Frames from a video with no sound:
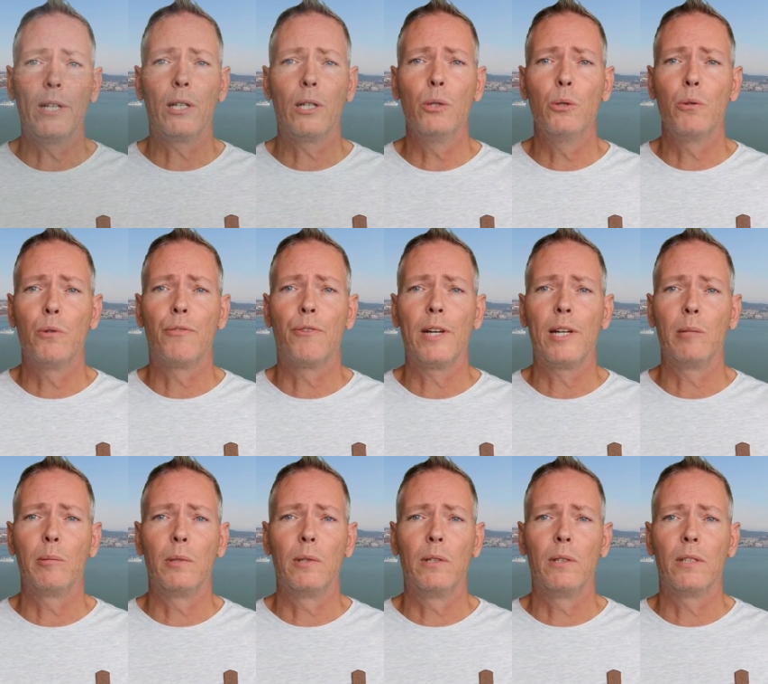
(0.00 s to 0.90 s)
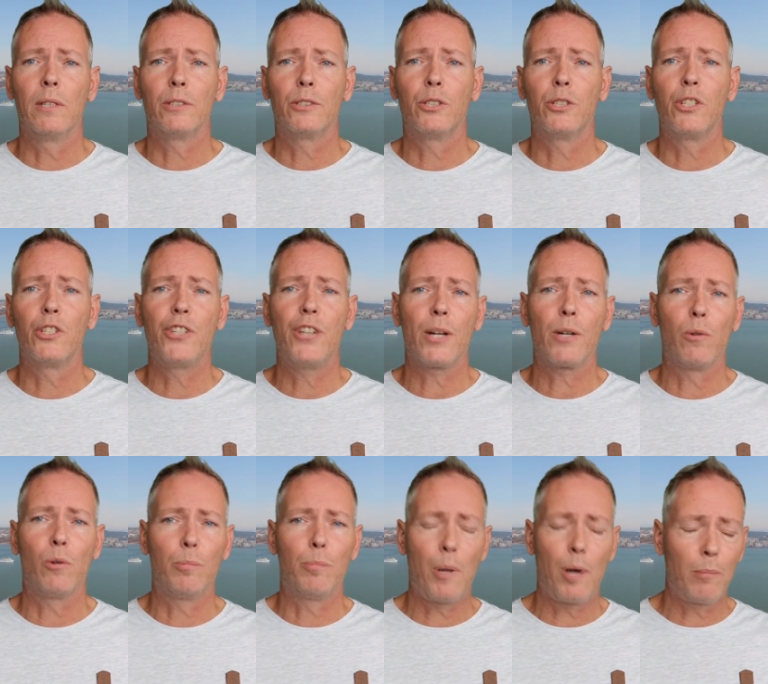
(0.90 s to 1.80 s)
clue available uh, to the
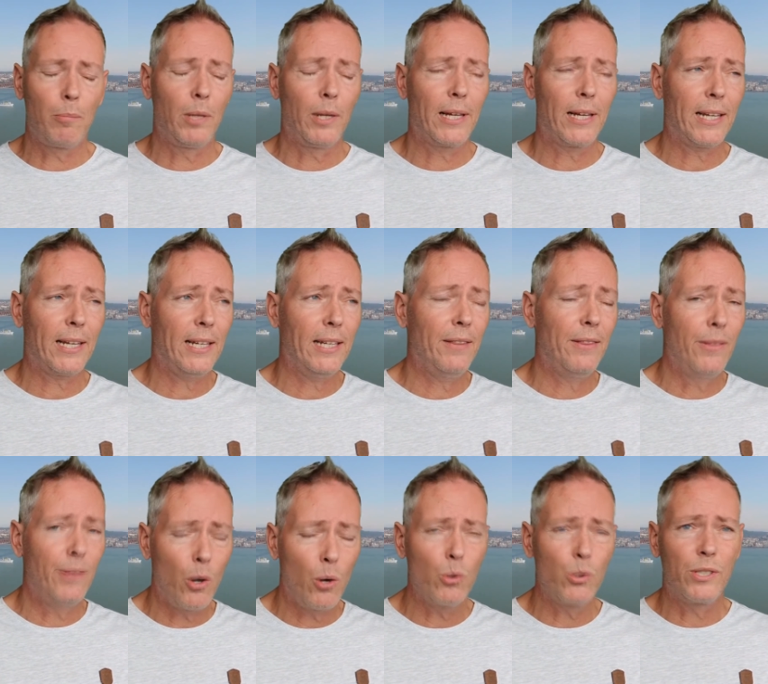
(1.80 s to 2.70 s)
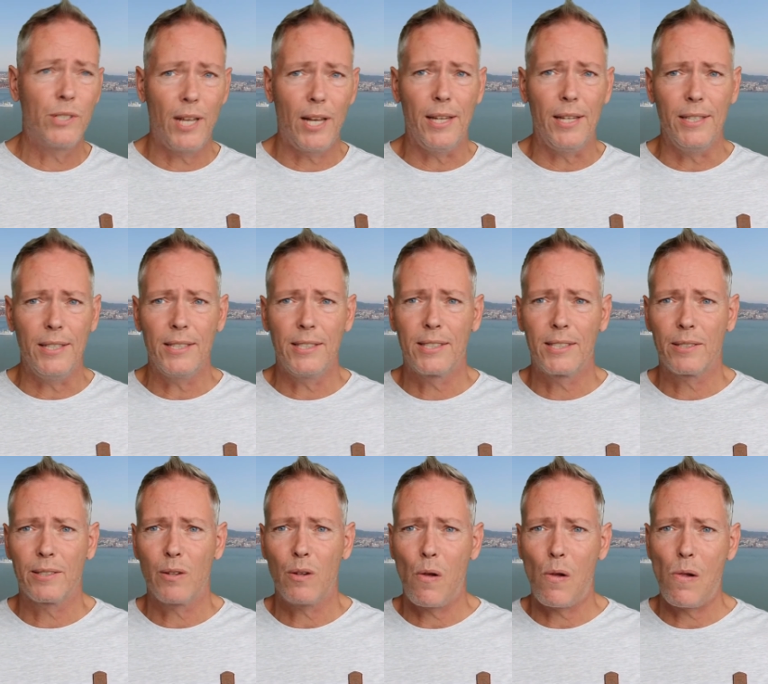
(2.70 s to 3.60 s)
general public in those
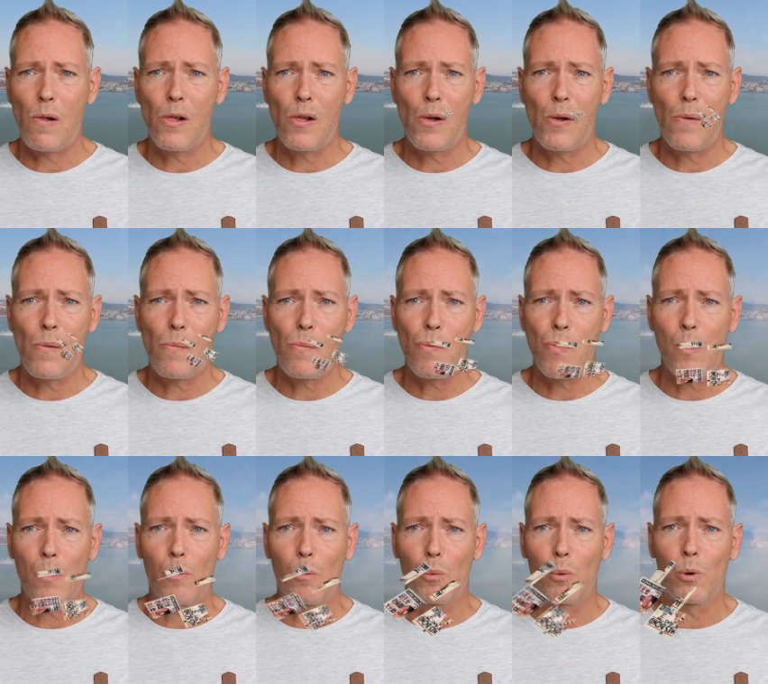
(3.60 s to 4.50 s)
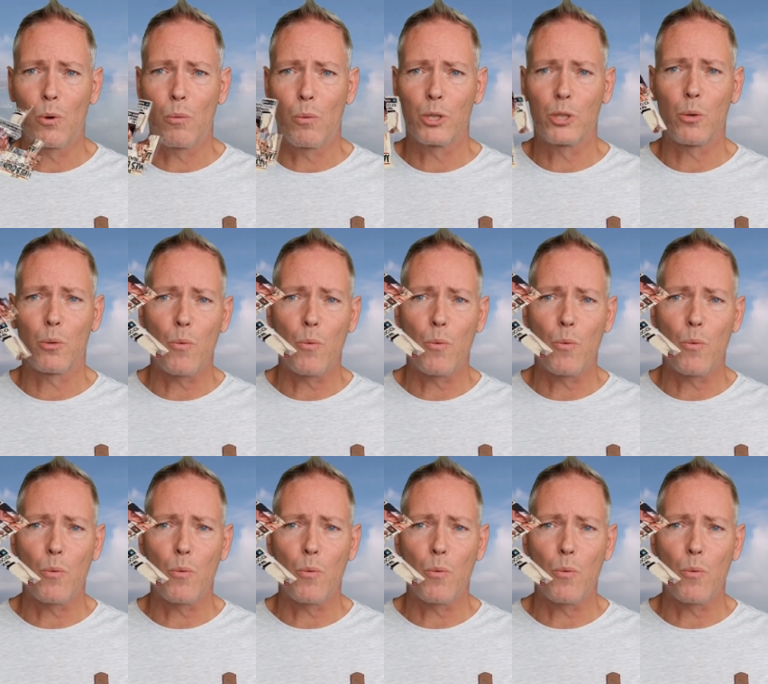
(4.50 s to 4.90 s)
days um, was a